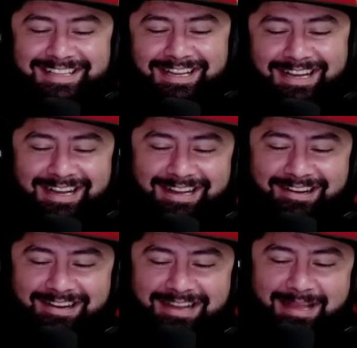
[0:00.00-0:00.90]

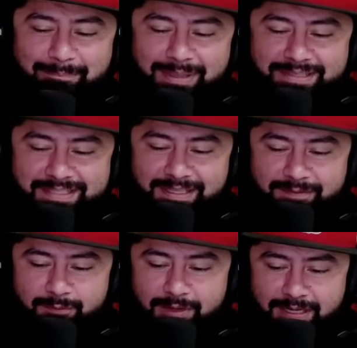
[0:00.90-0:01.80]
Our guy BC,
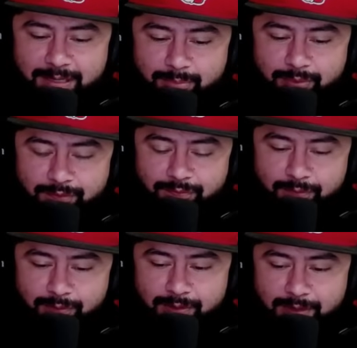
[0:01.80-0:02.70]

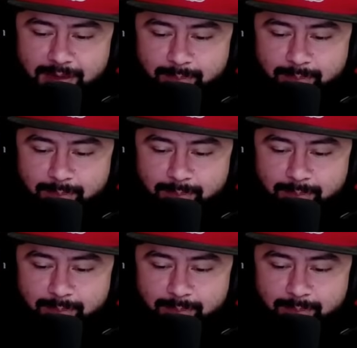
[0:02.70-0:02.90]
49.4.